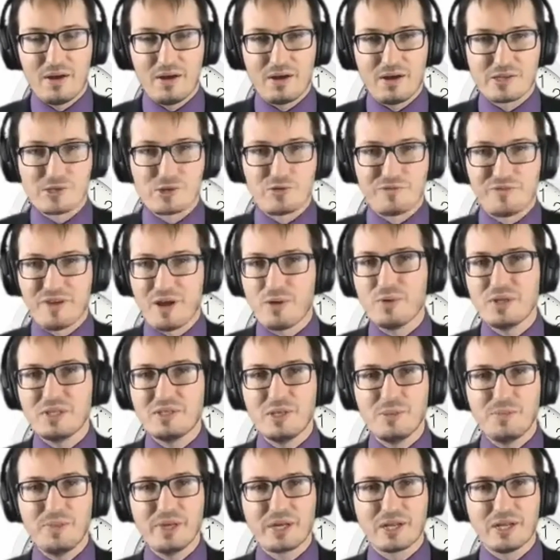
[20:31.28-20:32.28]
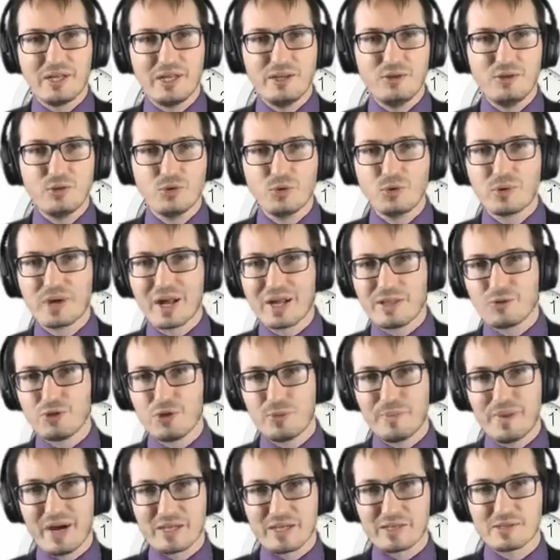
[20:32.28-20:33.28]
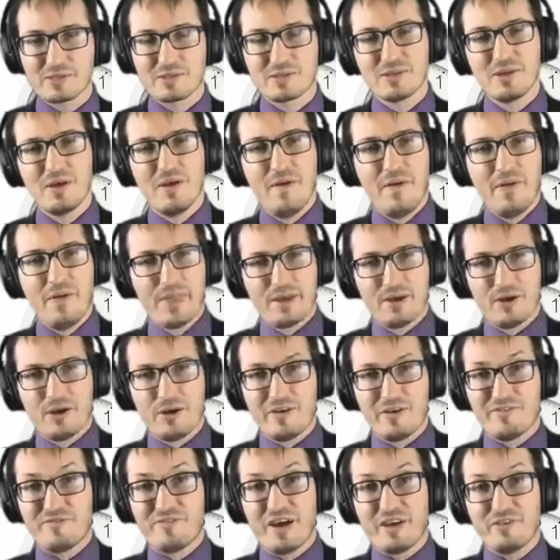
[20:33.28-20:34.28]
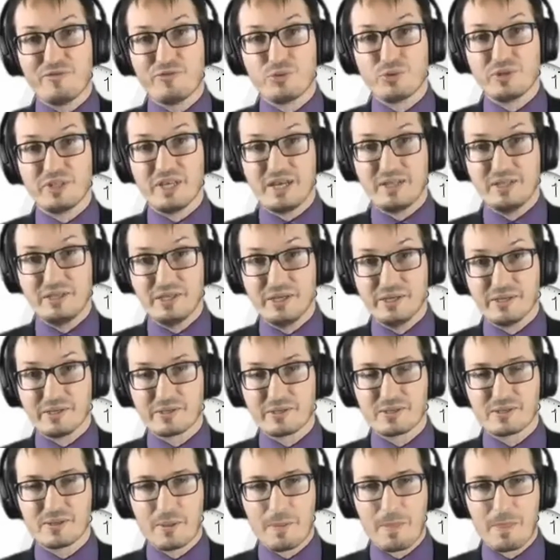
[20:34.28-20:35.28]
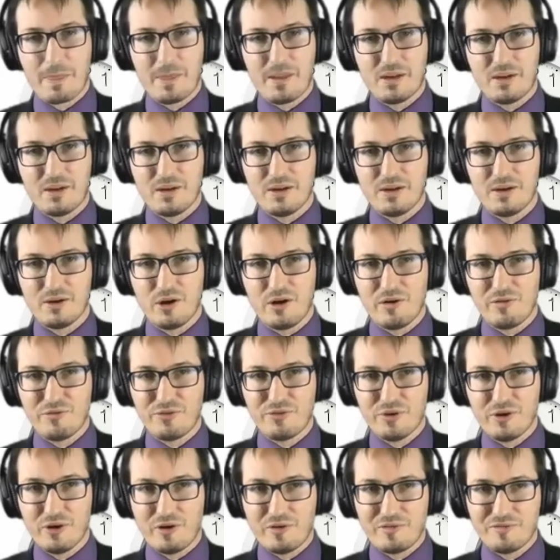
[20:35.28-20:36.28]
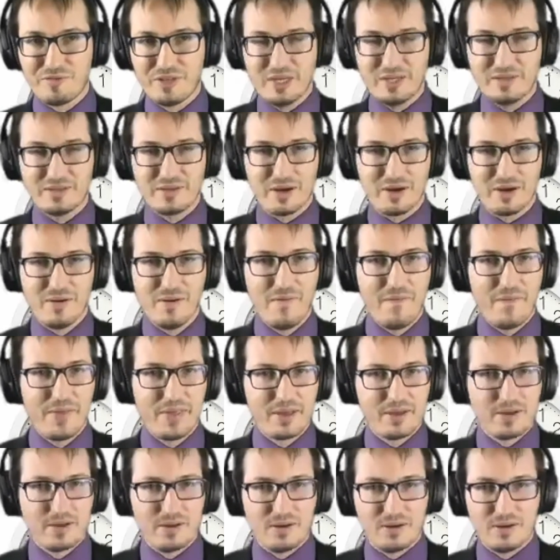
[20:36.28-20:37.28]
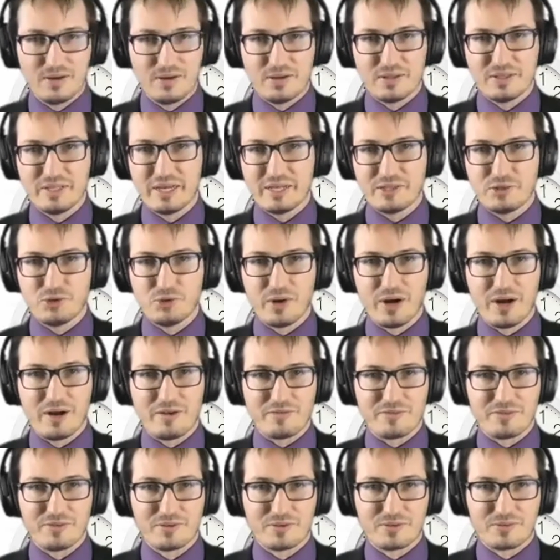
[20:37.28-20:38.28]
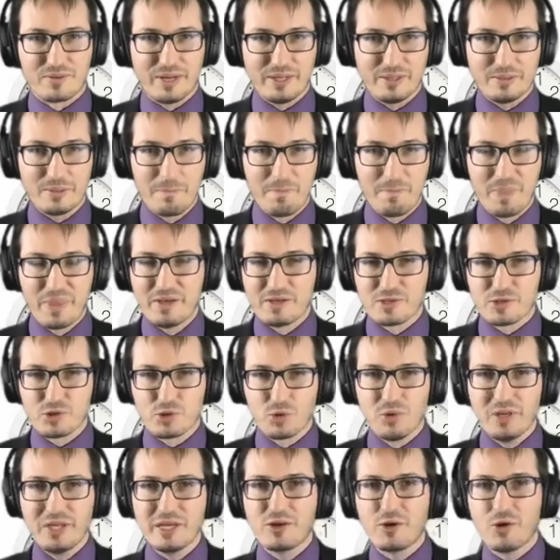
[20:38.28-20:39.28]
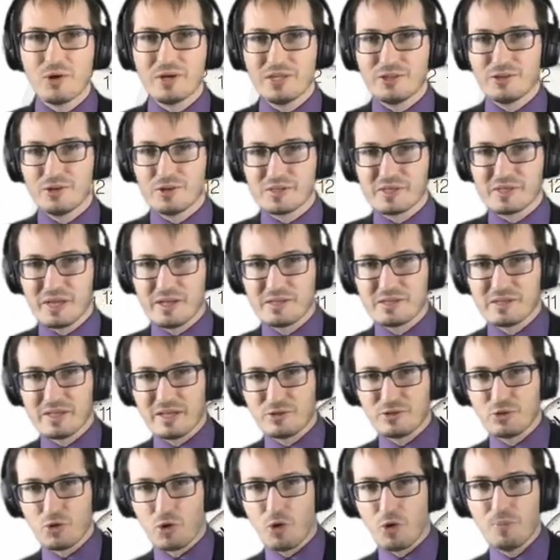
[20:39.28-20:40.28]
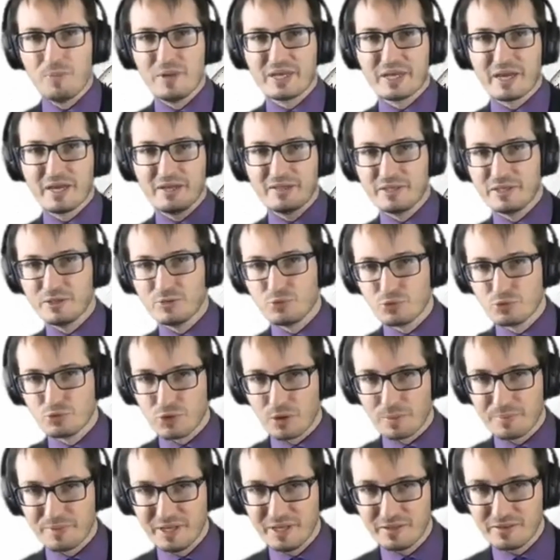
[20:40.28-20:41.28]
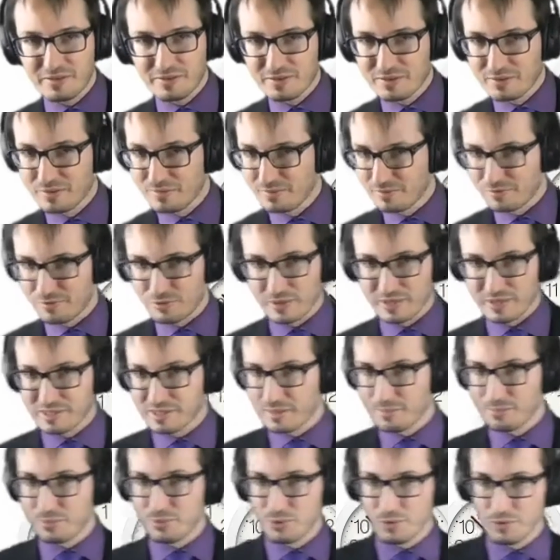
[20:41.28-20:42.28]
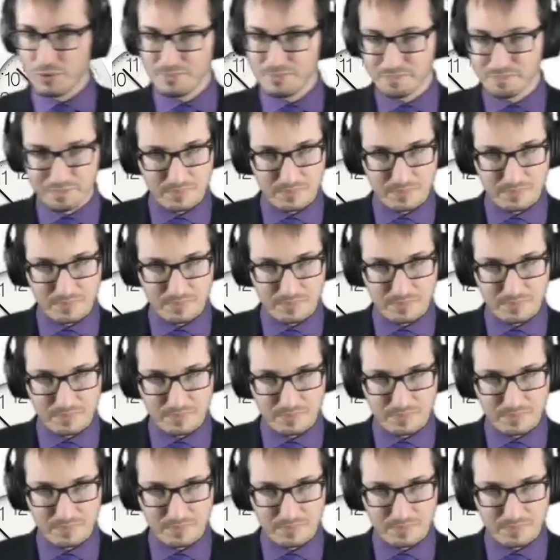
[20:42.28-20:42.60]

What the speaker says: So very typically, you look at the past 5 to 10 years of data that you have, right? So legal in the sense that you're obligated to drop it, for example,